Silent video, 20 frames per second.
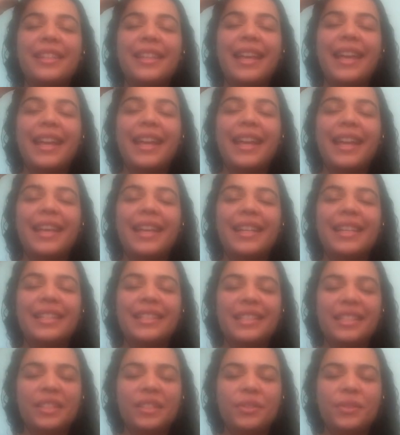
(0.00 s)

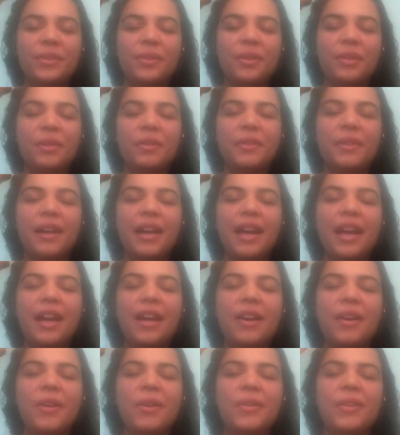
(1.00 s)
gland, to the
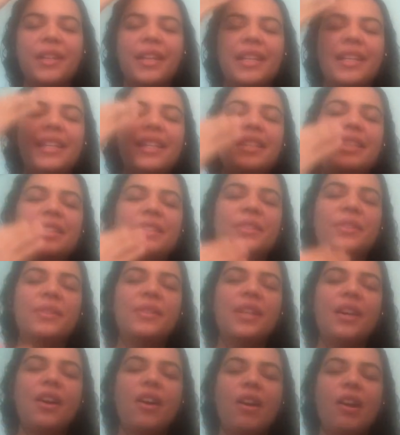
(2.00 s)
crown and into
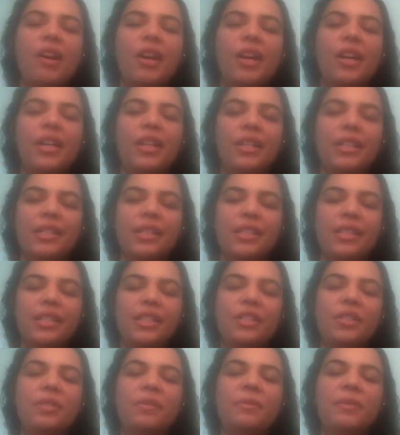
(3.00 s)
the heart.
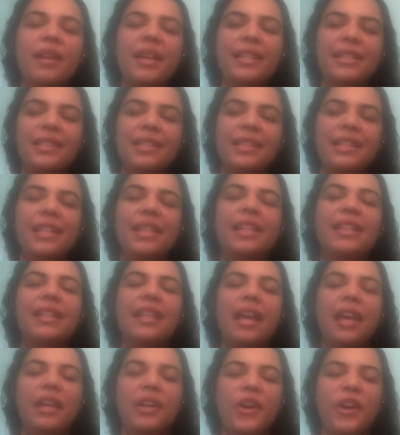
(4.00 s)
Just resting in
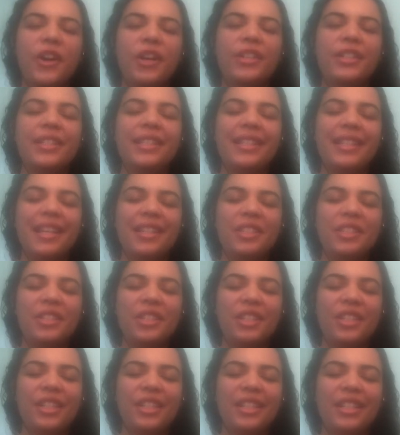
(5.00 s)
that heart
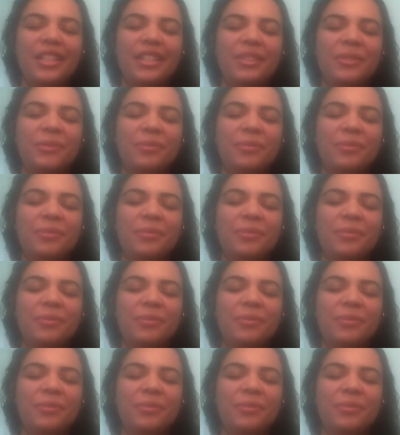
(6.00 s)
center.